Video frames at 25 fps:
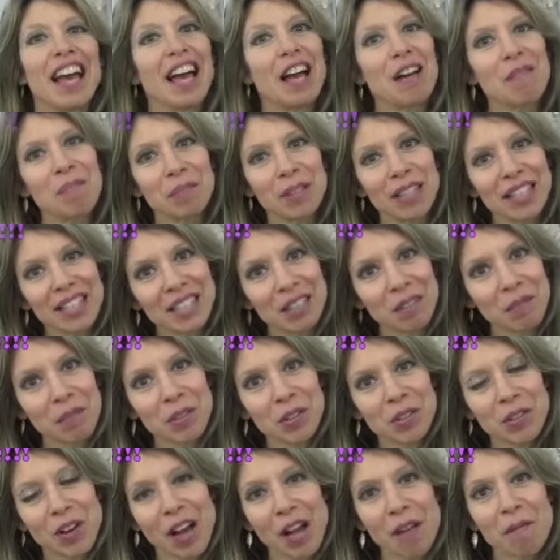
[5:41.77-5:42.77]
And please
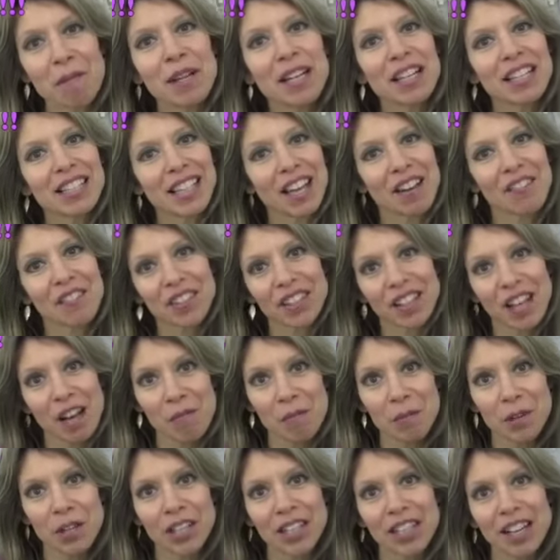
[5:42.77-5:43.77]
subscribe, because I have a
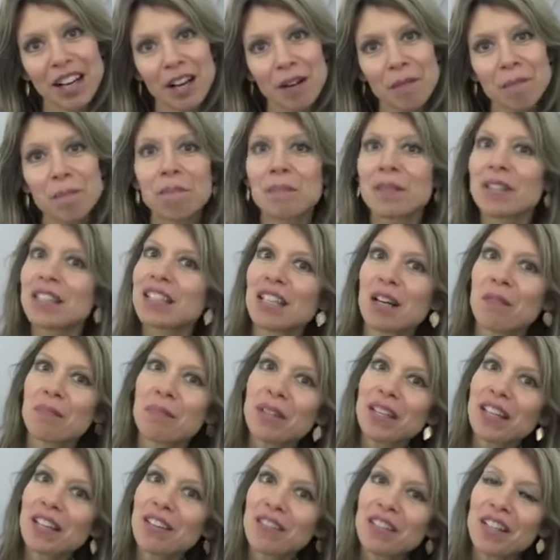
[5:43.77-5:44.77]
lot more to come,
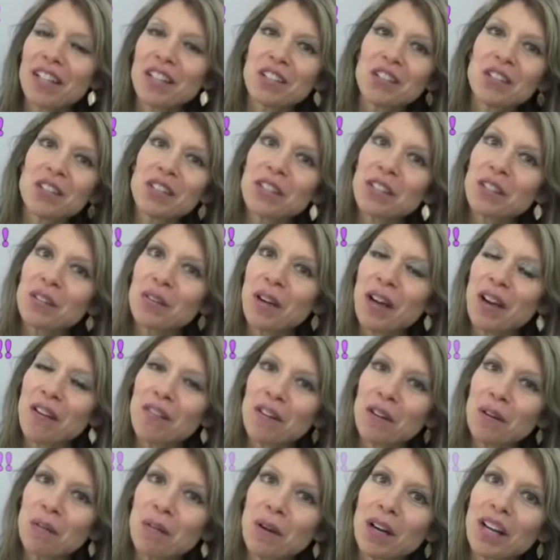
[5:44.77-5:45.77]
something of interest to
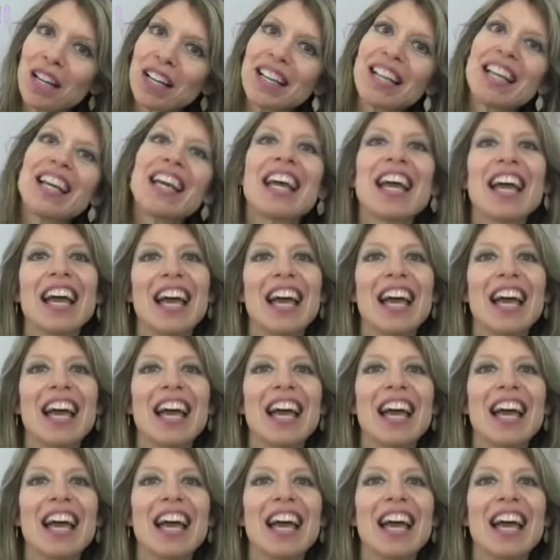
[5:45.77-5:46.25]
everyone.